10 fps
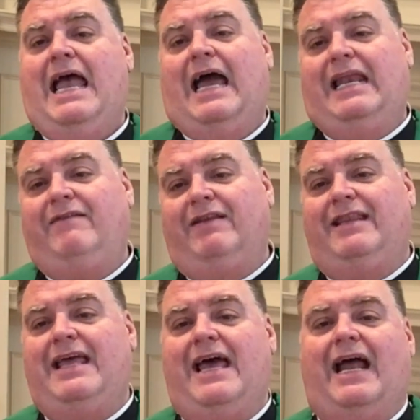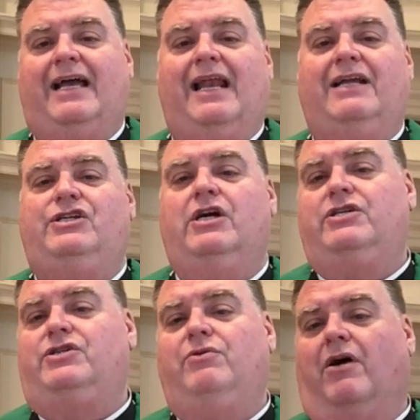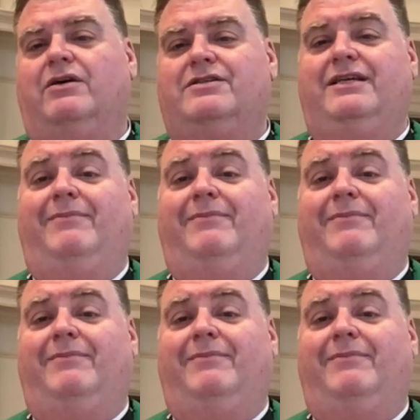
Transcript: And even then, I cannot judge too harshly